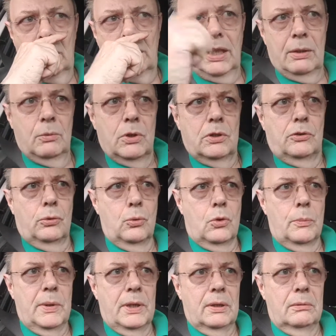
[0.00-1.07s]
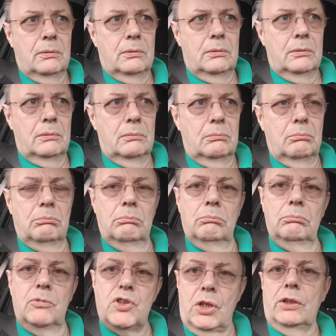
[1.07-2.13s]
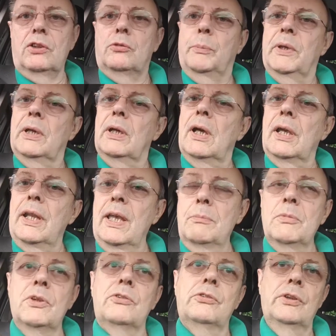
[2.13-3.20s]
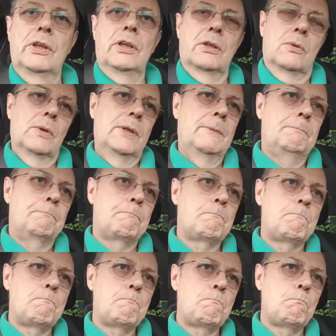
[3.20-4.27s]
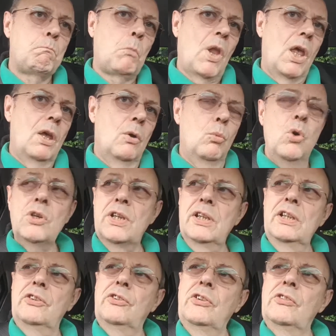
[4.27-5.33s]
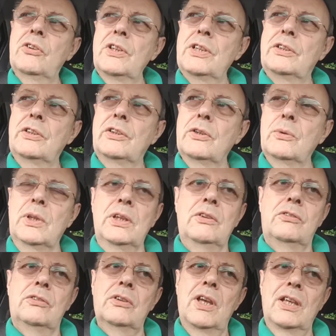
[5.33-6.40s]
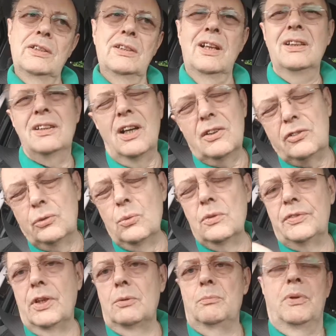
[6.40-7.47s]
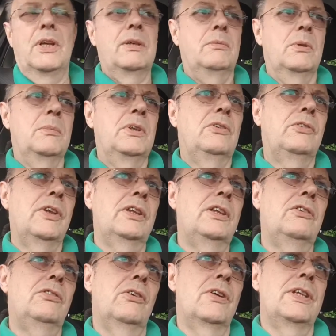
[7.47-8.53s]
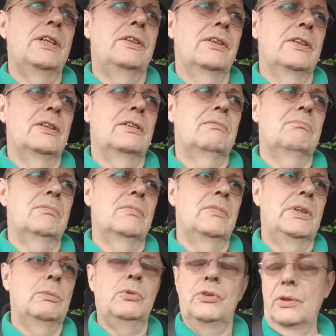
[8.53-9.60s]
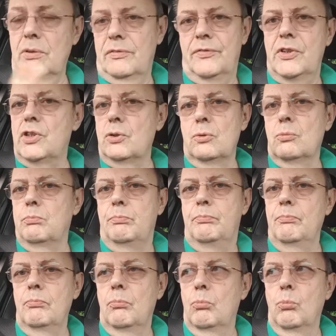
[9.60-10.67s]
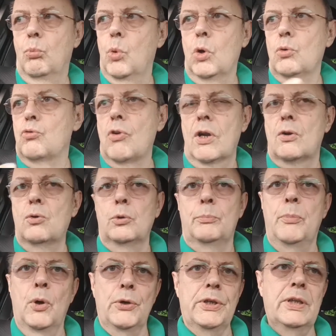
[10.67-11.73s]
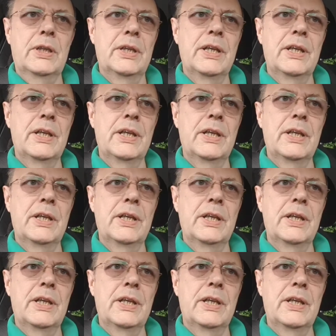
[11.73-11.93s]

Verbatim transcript: Now we're going to talk about Shakespeare and Hamlet's soliloquy. What Guinness decided to do is, and I, I sort of don't blame them, is they decided that there was no official world record body in